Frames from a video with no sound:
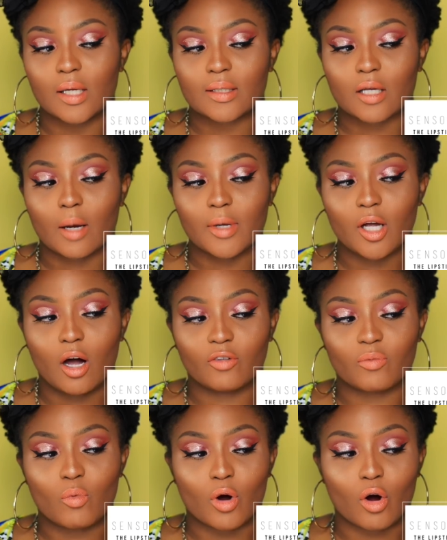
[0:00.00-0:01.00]
It's coming
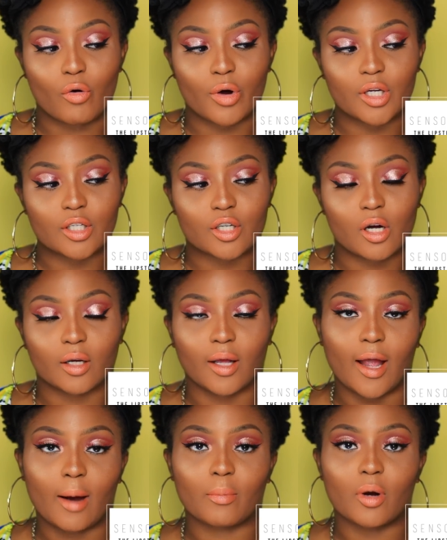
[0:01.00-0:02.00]
off more orange on
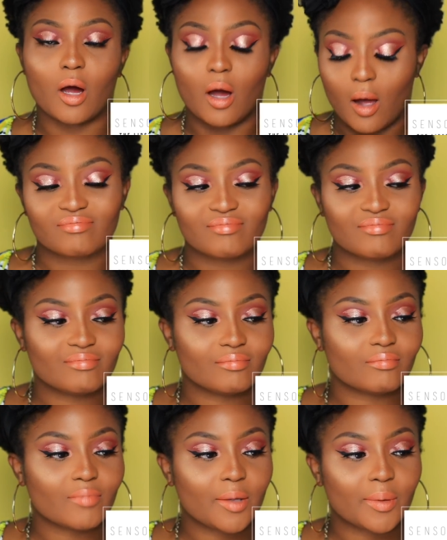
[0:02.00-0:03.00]
camera.
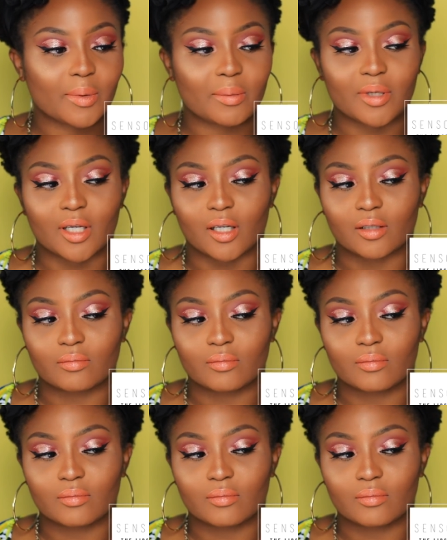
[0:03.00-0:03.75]
Maybe not.